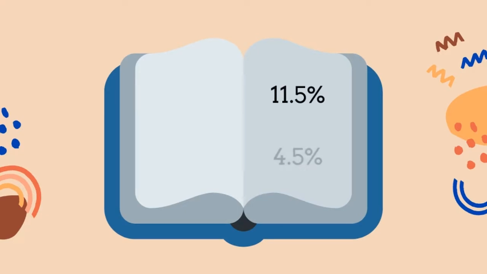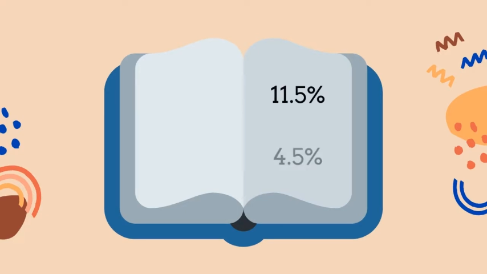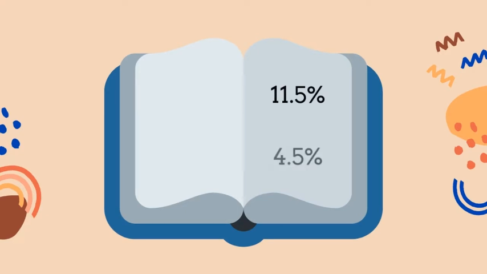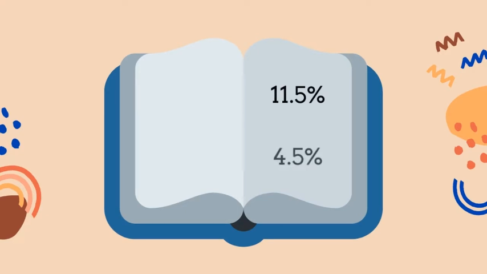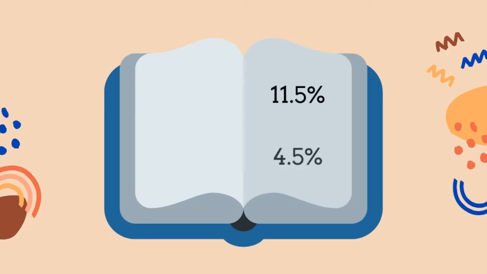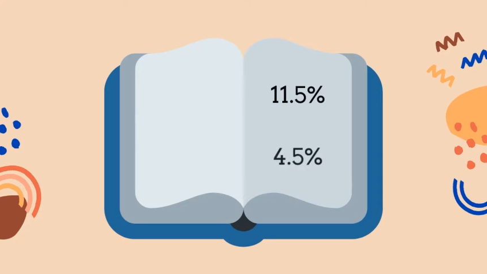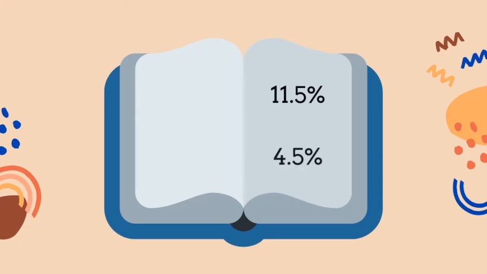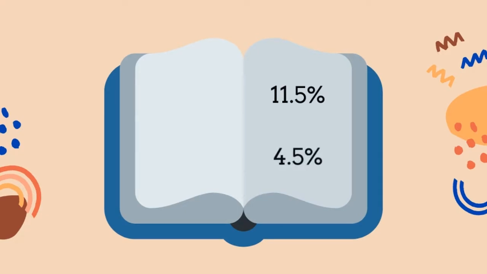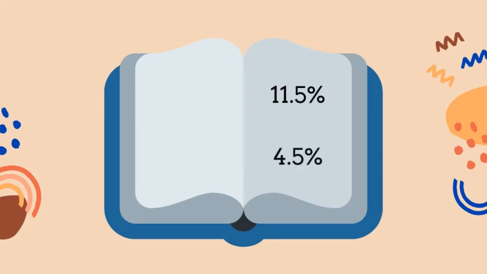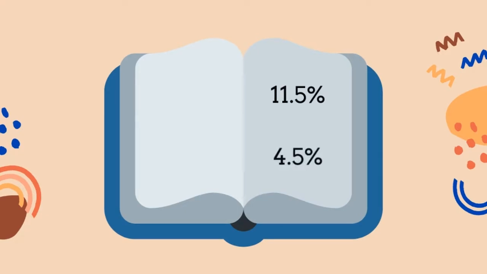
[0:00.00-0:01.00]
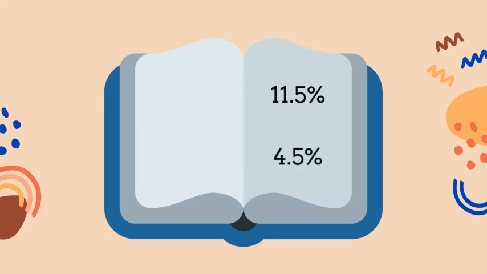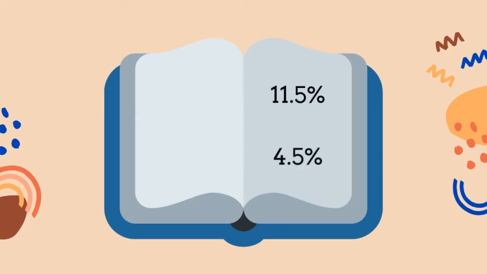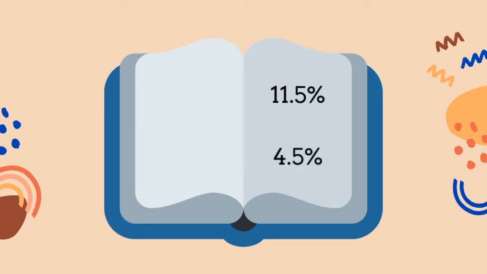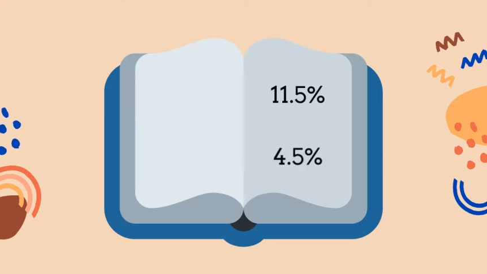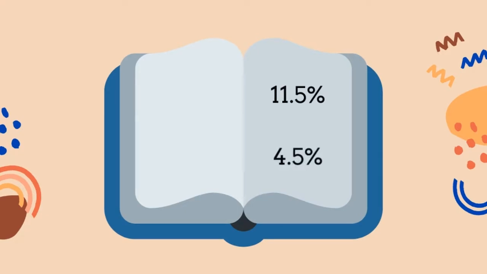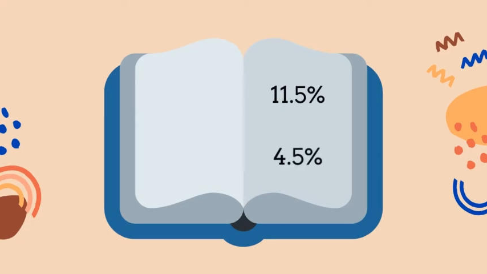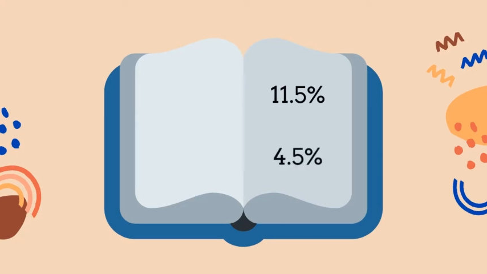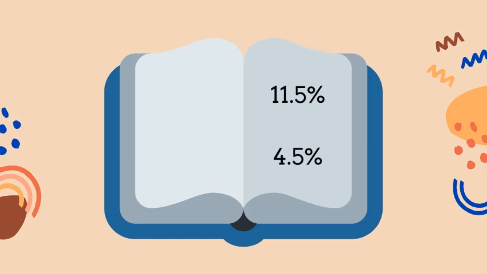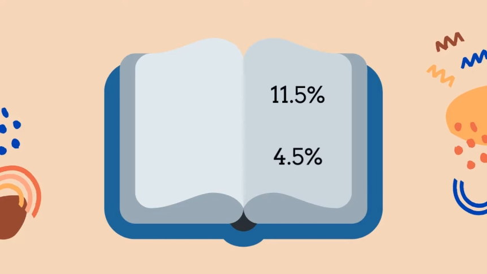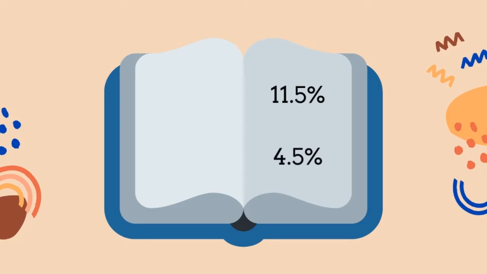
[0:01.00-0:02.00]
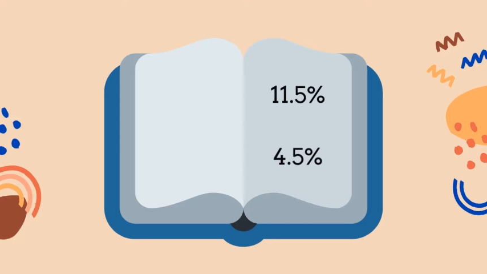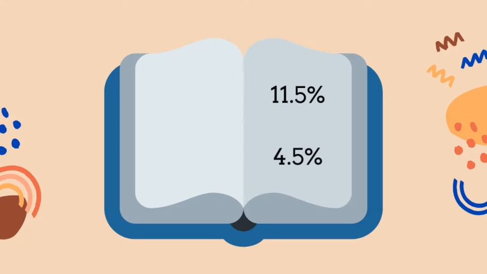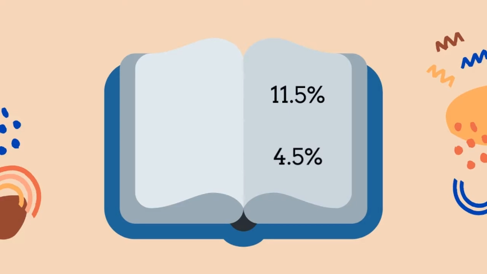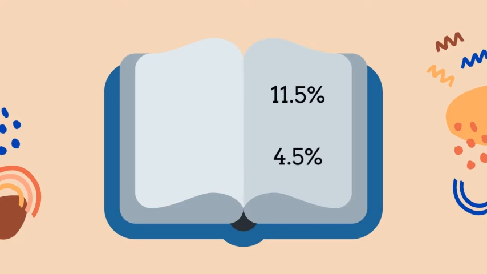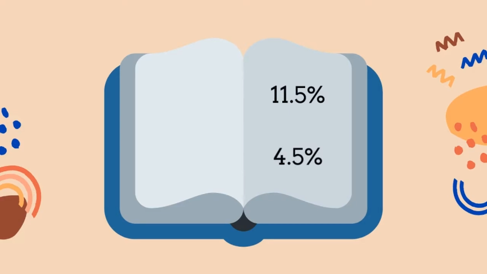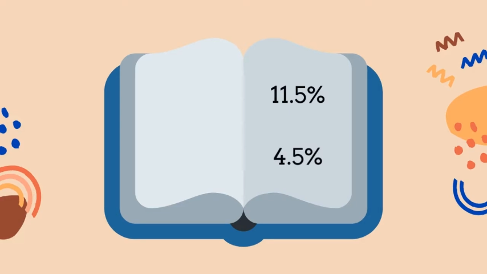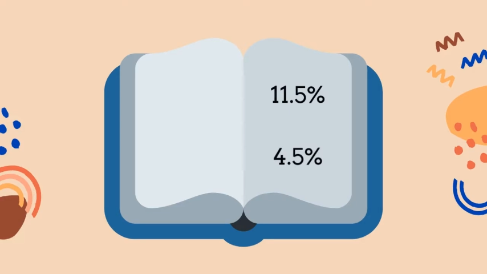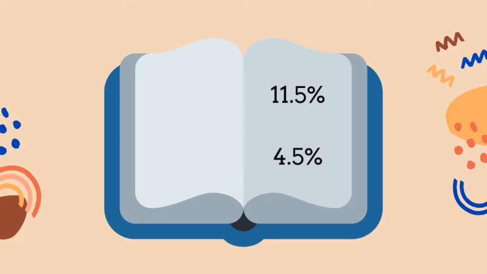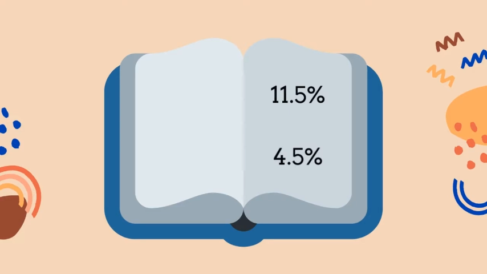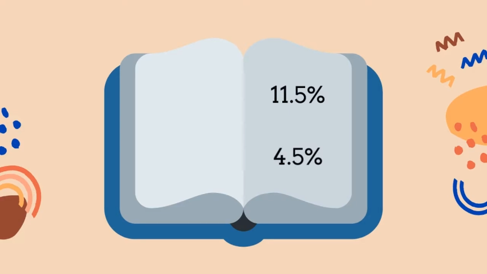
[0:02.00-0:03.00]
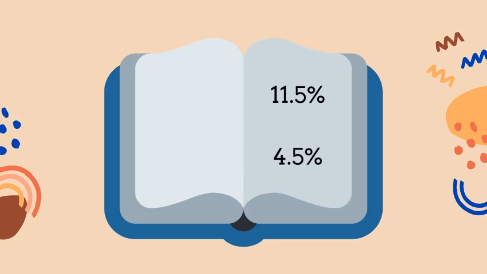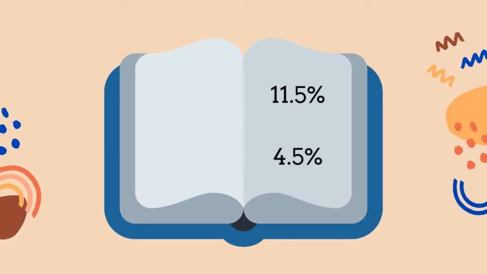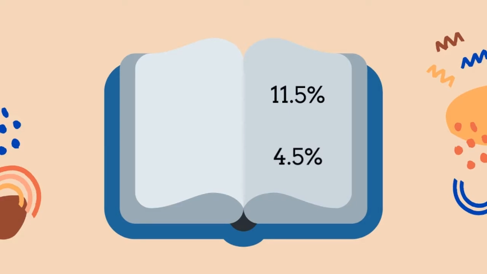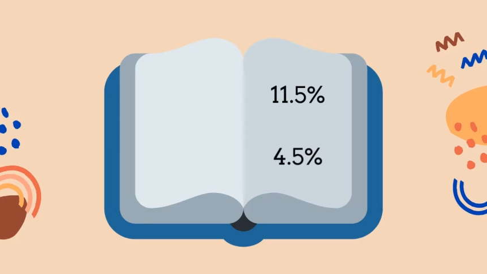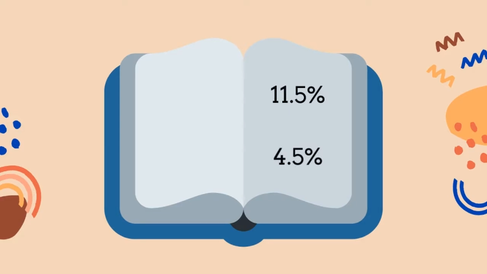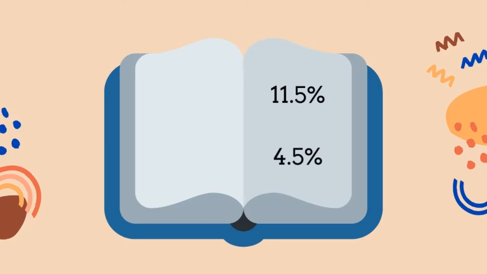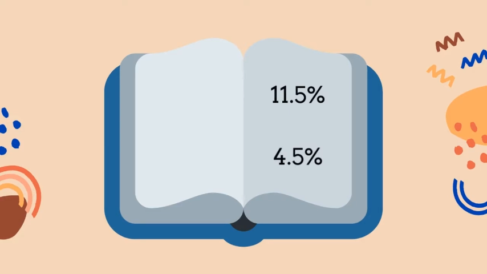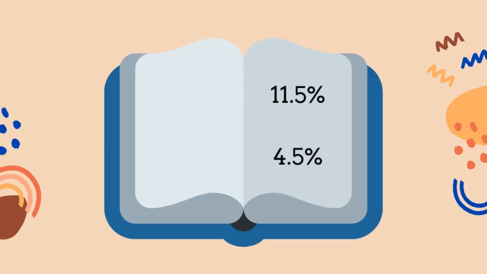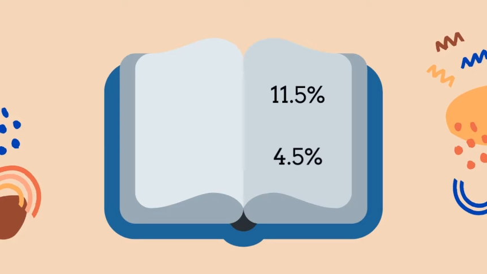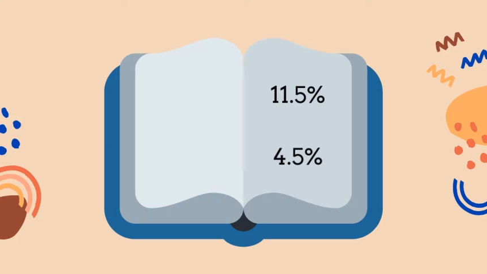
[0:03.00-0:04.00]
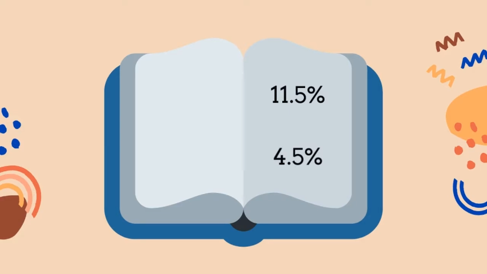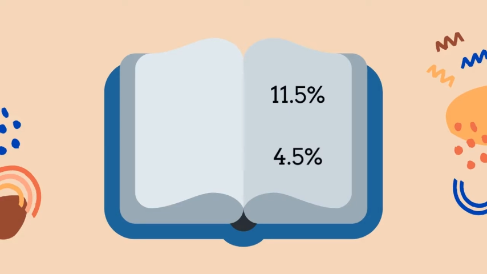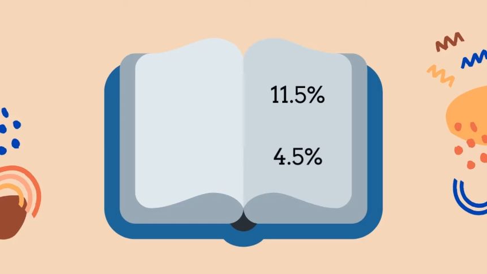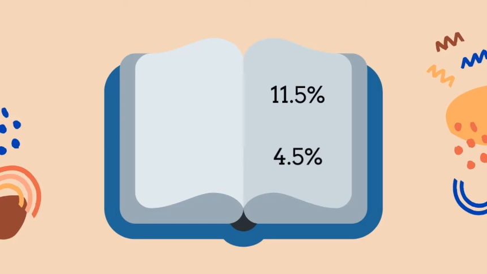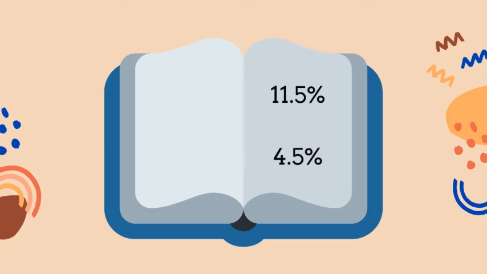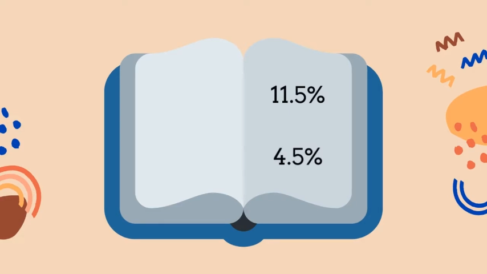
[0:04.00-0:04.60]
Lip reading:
Nobody's mouth can be seen.